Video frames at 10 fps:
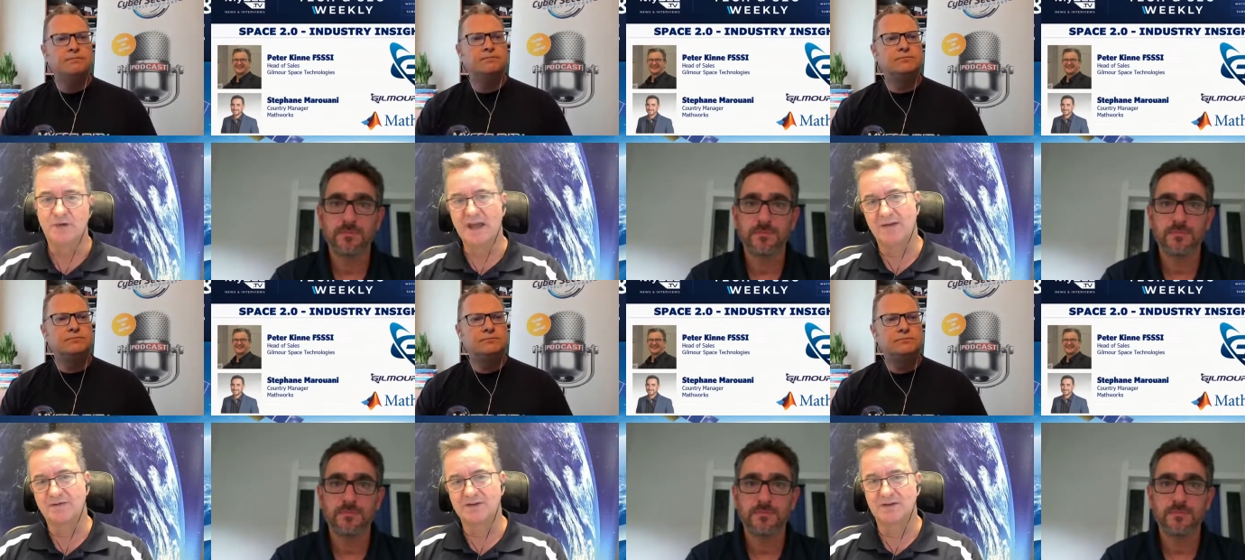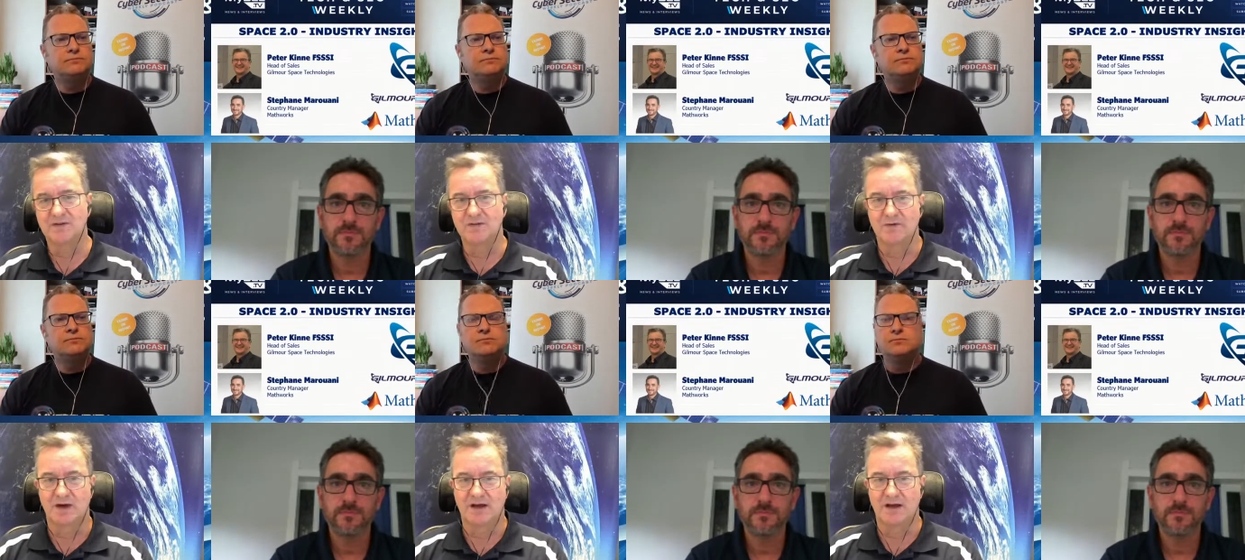Speaker 1: we have
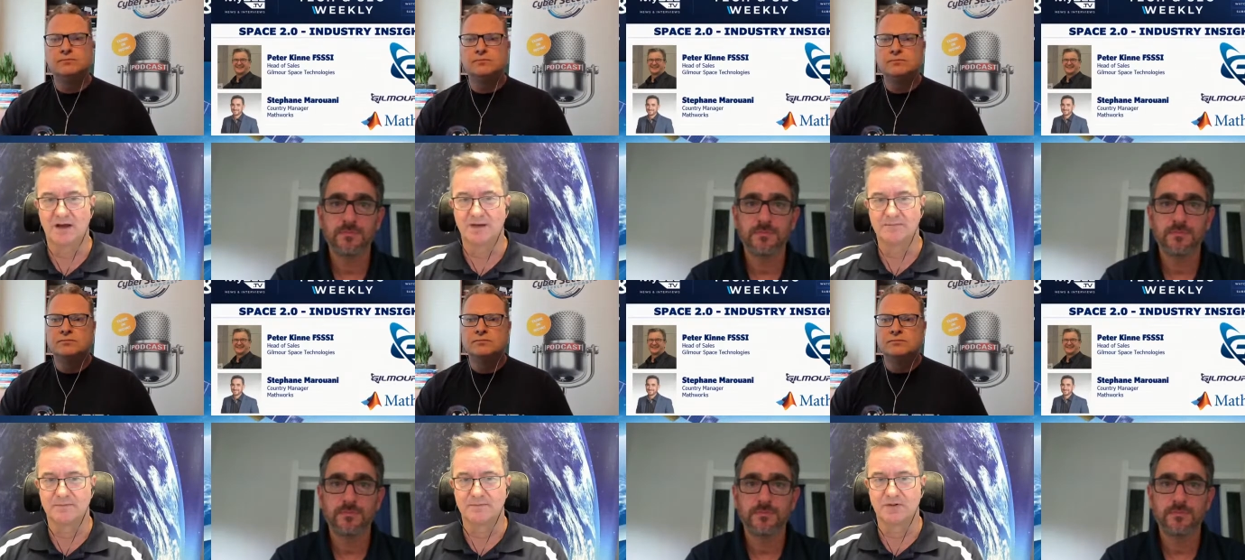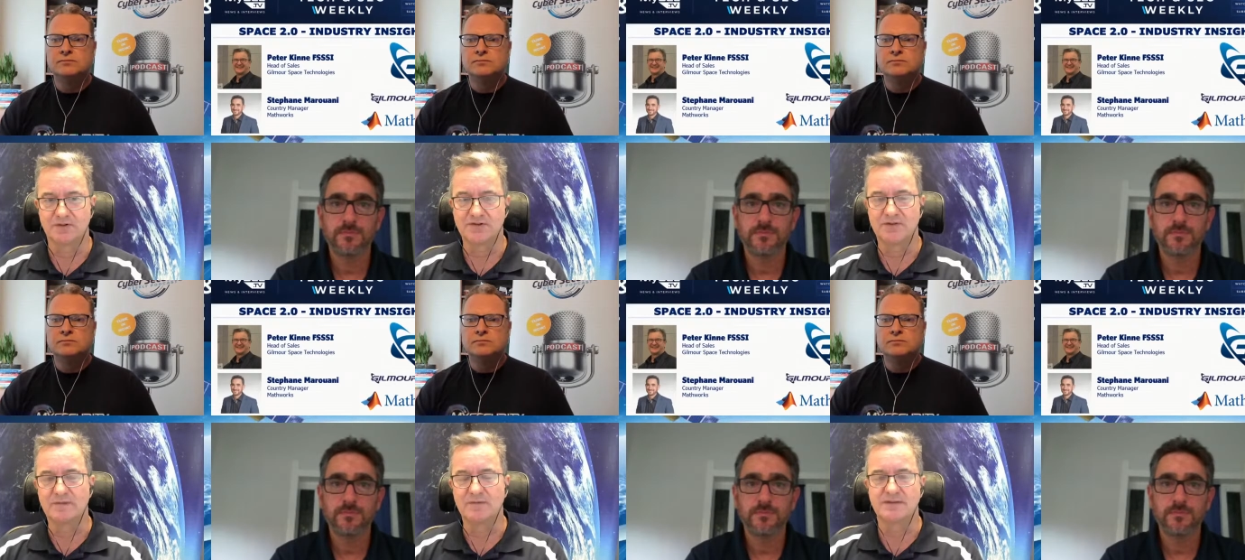two um, launch
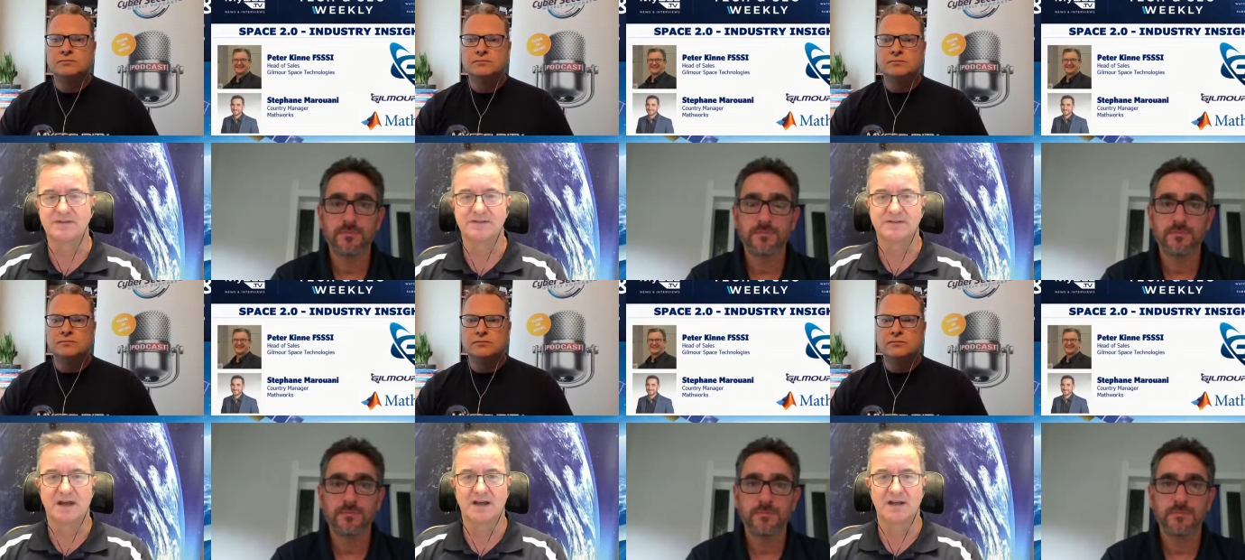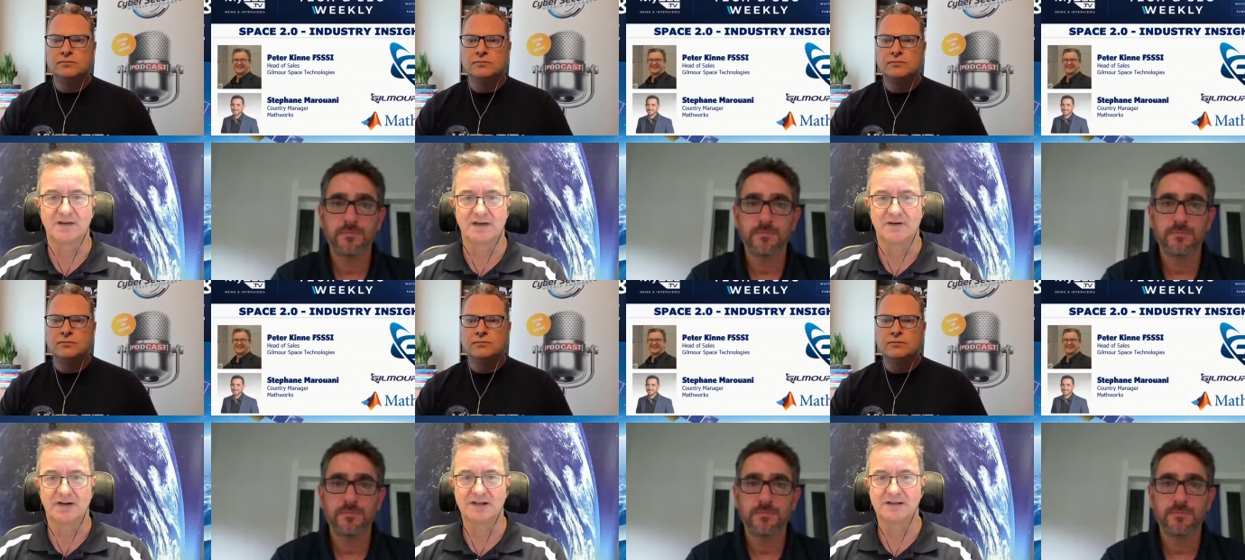agreements uh,
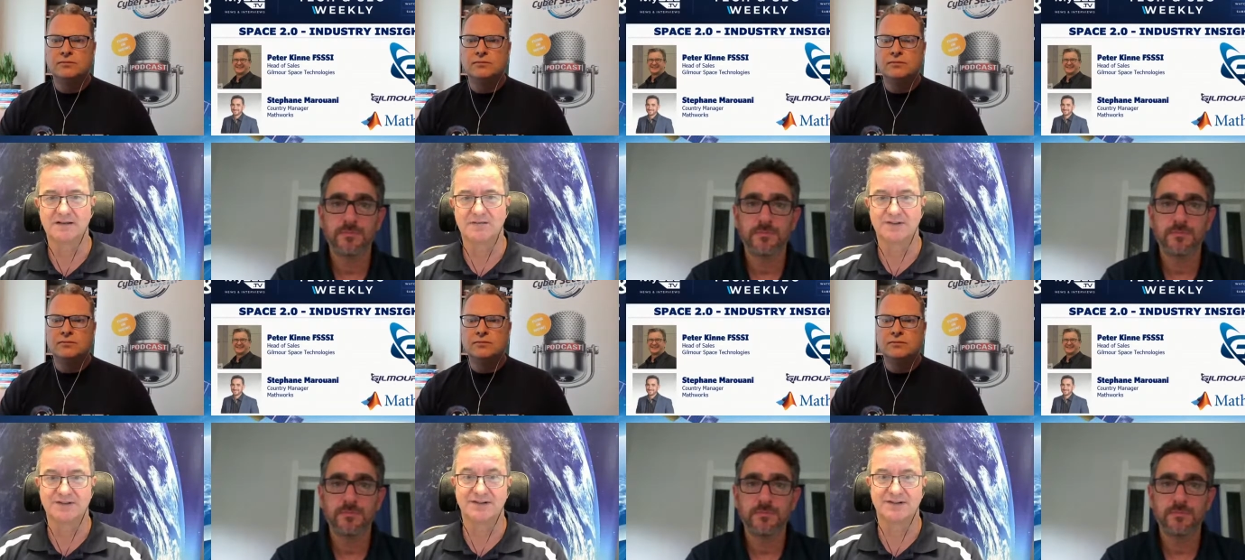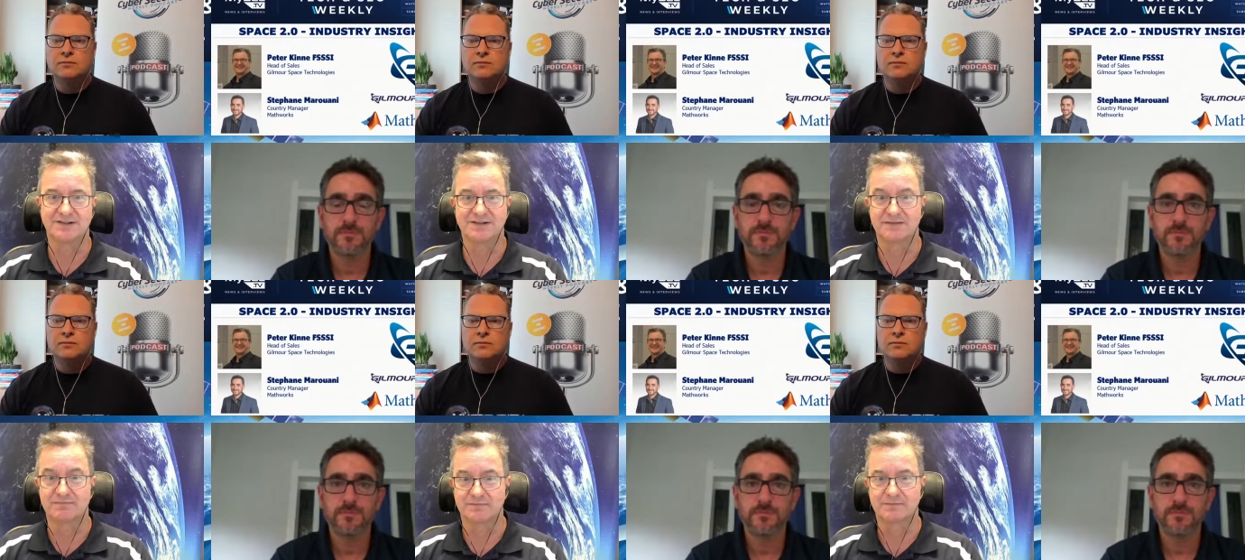currently, which
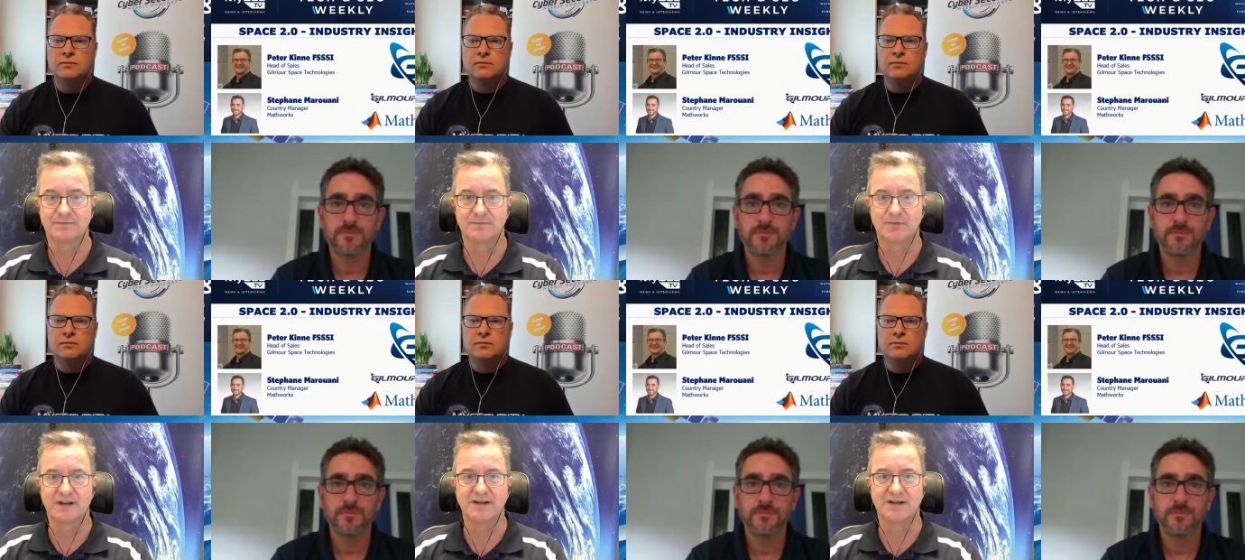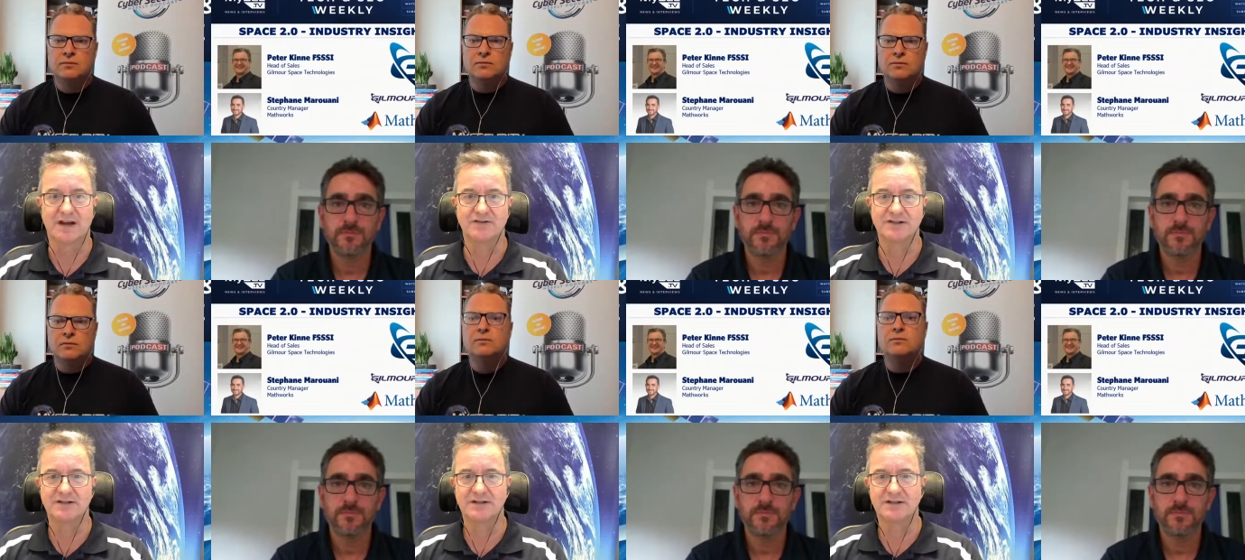is pretty encouraging.